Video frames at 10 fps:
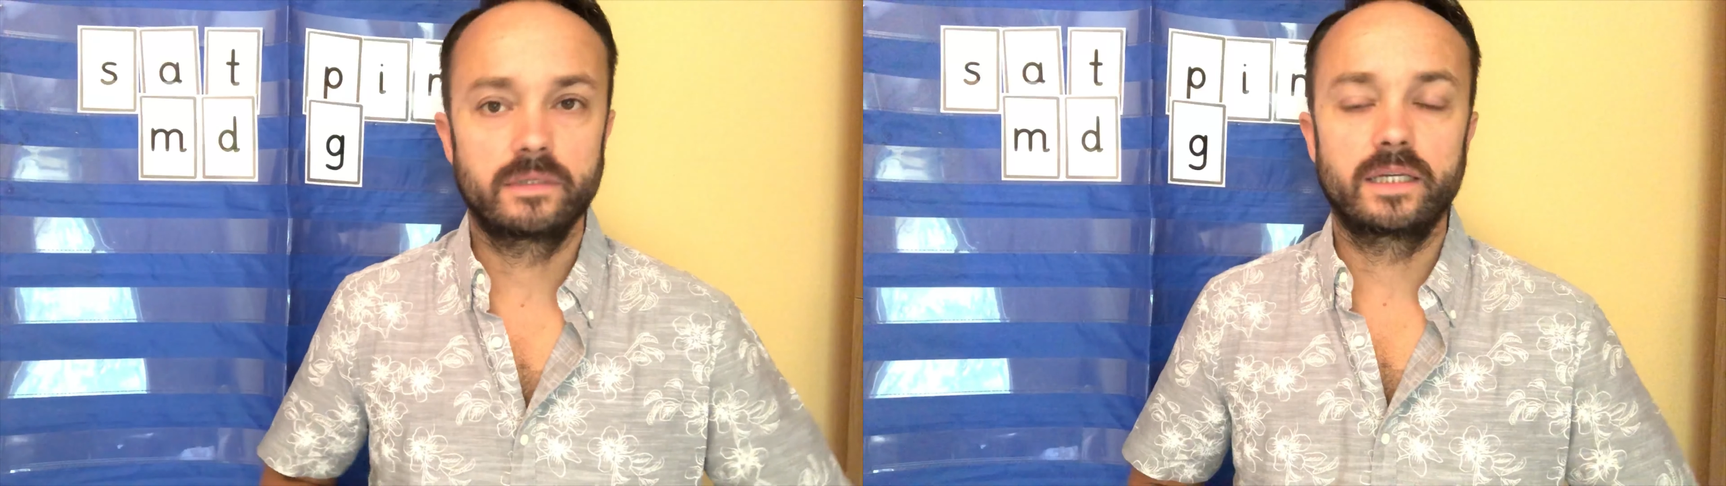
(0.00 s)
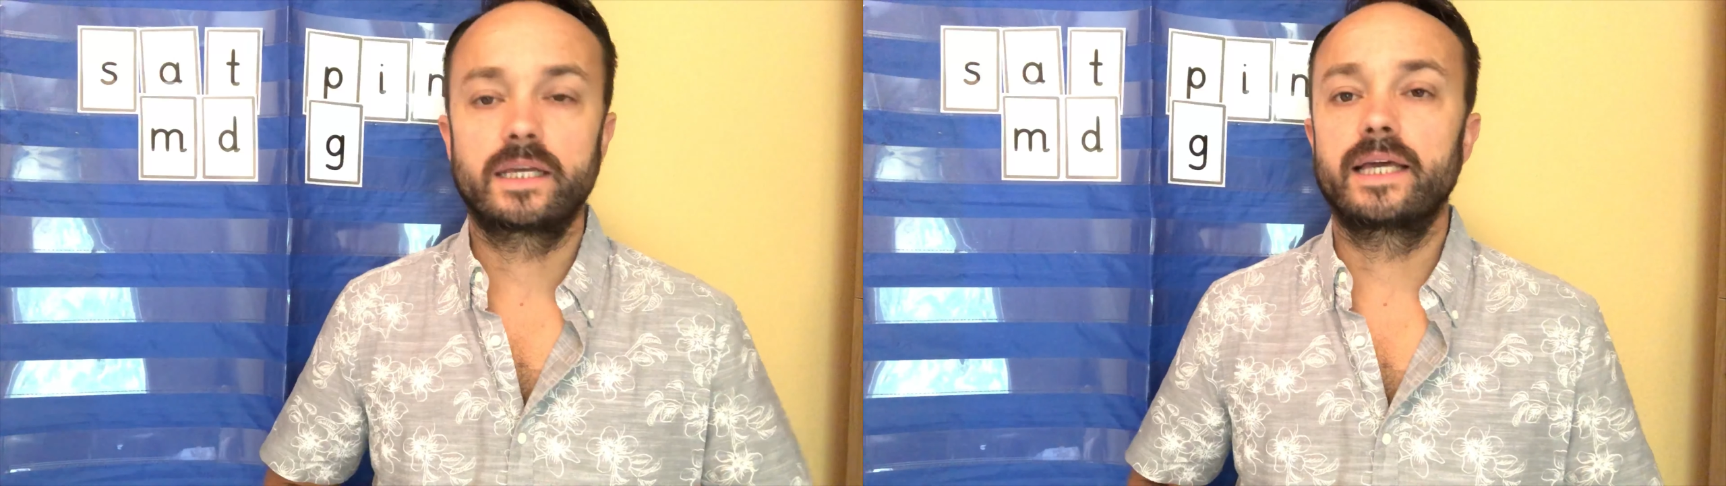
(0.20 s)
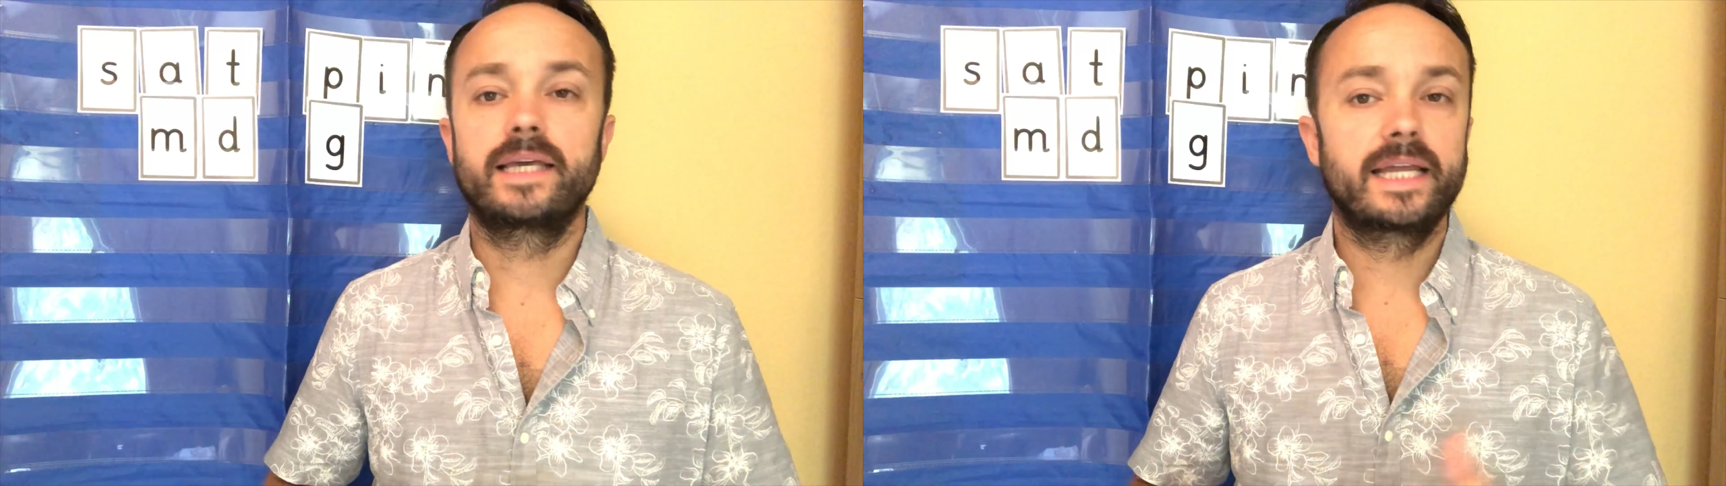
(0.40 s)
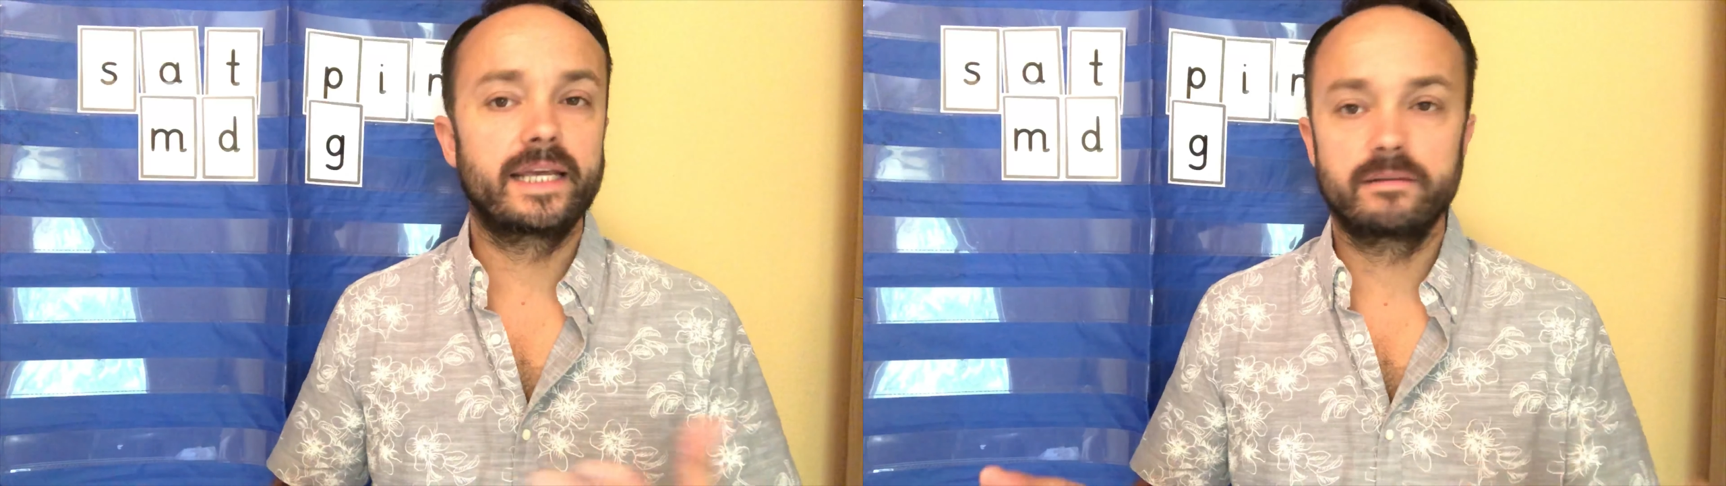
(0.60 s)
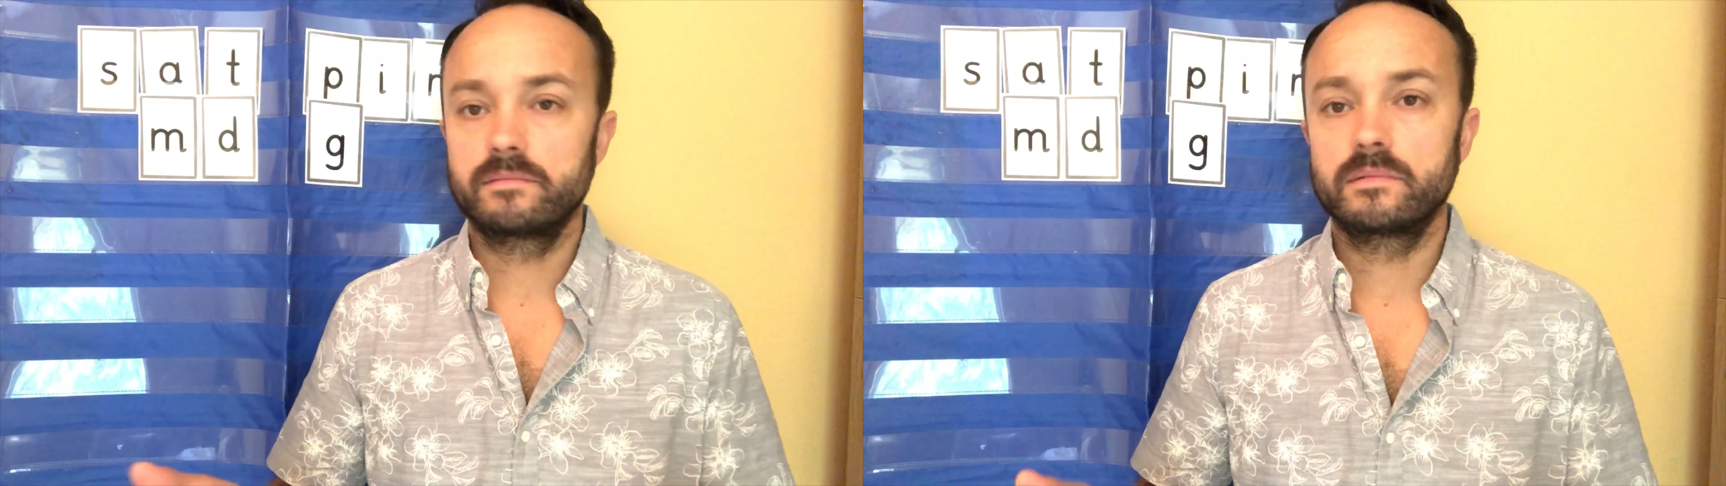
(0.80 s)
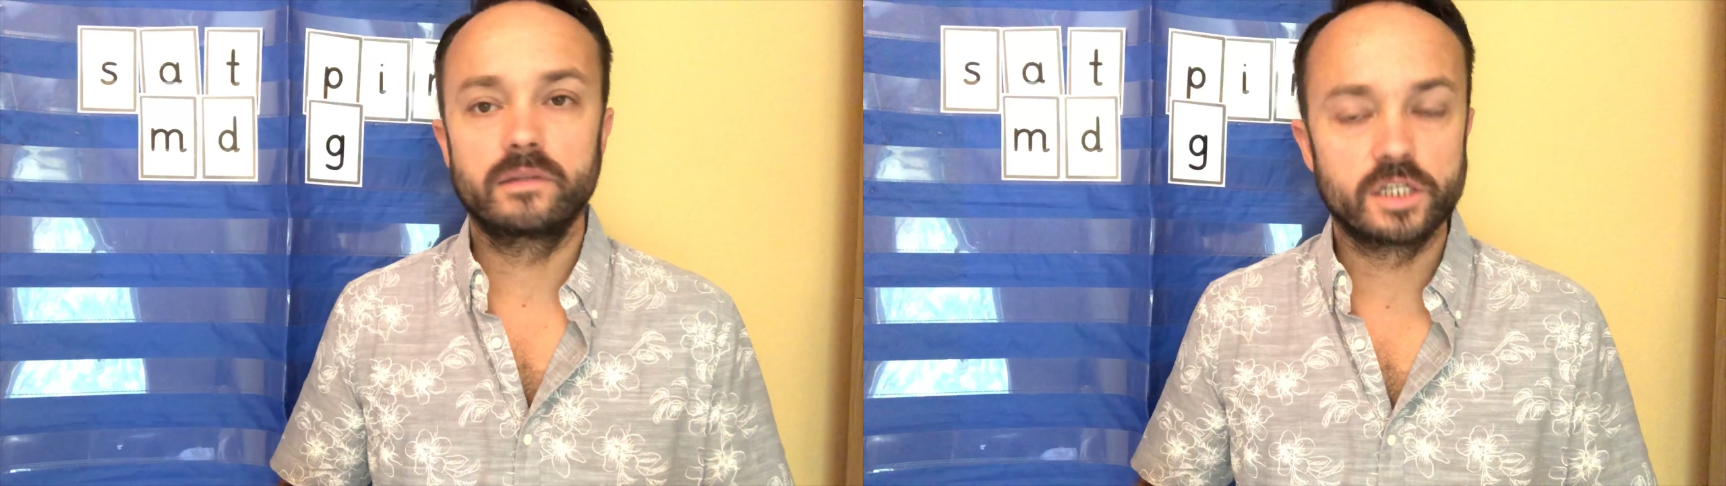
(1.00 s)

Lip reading: Okay, get it the